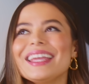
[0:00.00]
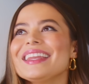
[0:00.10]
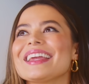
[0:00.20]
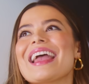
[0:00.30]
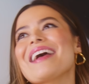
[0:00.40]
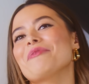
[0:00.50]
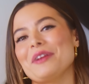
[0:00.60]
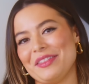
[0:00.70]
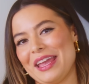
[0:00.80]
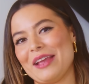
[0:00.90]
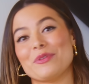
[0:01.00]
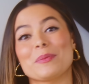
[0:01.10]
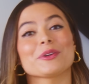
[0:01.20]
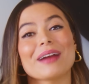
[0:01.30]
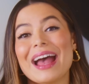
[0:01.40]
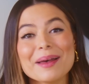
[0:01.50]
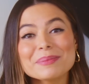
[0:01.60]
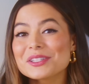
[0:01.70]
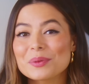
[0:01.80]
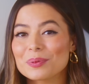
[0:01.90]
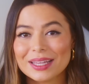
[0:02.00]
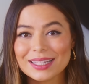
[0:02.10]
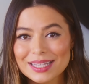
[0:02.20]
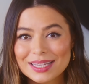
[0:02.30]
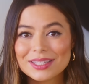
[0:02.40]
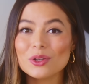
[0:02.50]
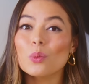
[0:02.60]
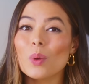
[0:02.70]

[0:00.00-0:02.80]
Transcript: eating everything from crabs to plankton to